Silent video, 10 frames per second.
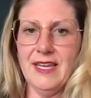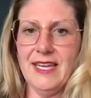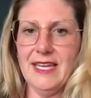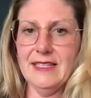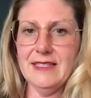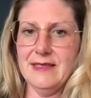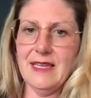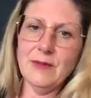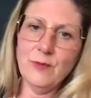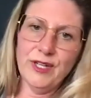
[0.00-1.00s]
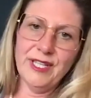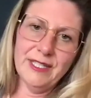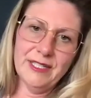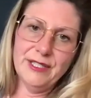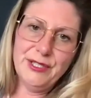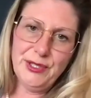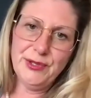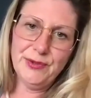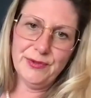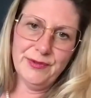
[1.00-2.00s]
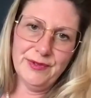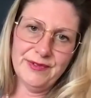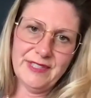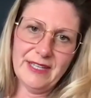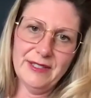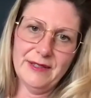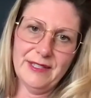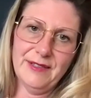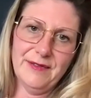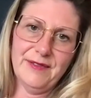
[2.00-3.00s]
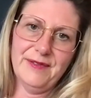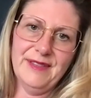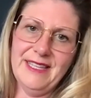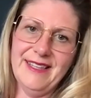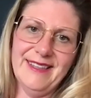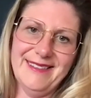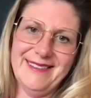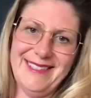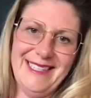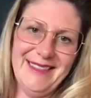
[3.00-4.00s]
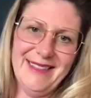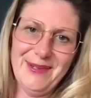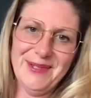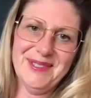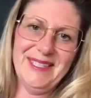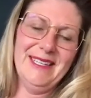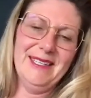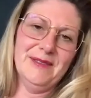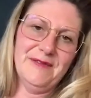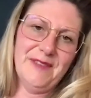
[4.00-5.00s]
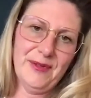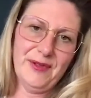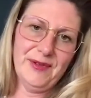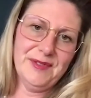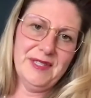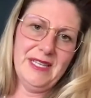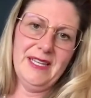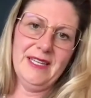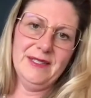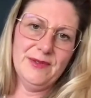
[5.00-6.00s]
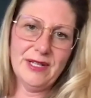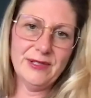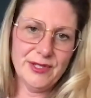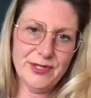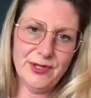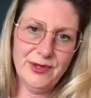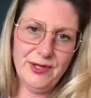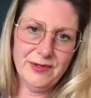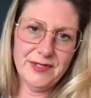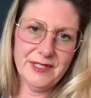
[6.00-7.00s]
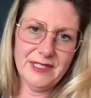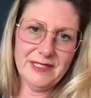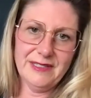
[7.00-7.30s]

It's then what are you going to do now that you've seen those things or felt those things or understood those things?